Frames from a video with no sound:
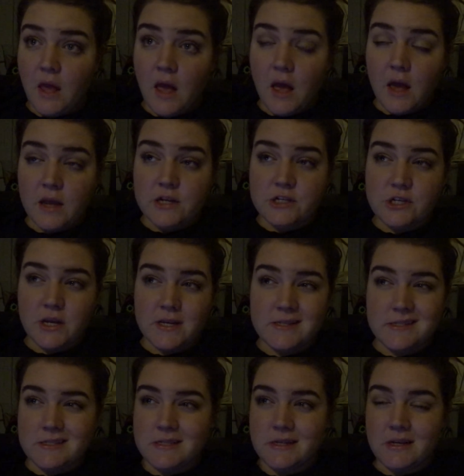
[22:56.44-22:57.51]
I
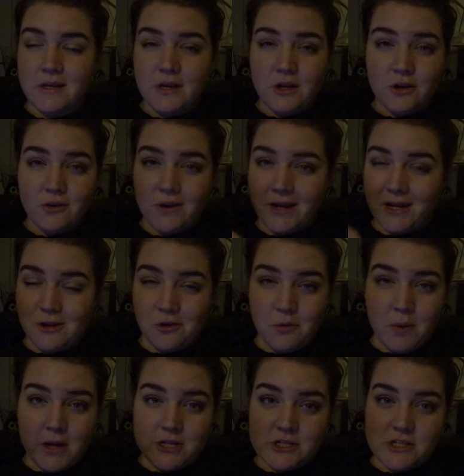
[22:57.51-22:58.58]
just created
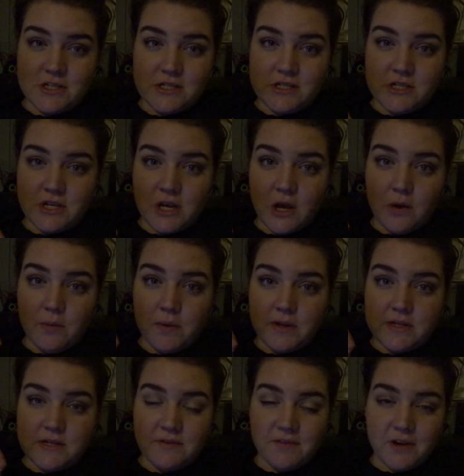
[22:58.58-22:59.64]
questions to go
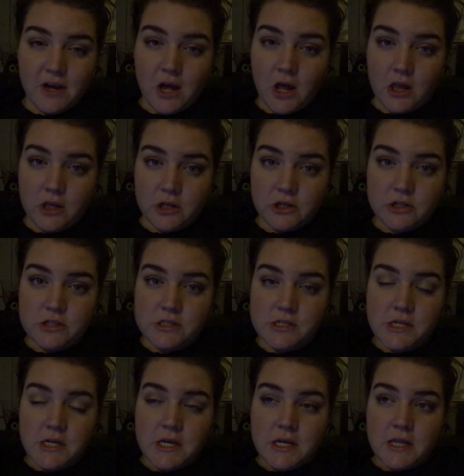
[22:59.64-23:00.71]
with different colors
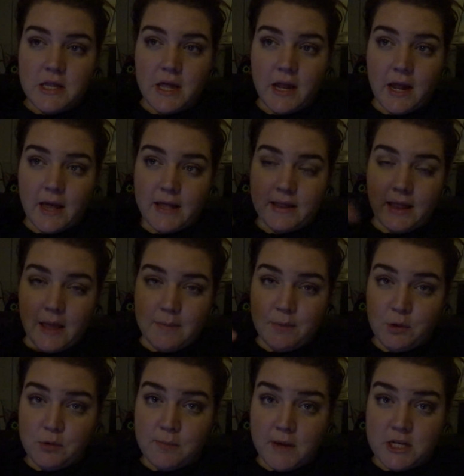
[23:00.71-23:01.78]
that I
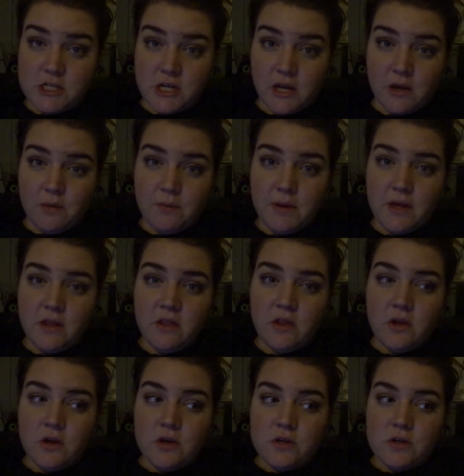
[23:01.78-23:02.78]
labeled my Jenga with.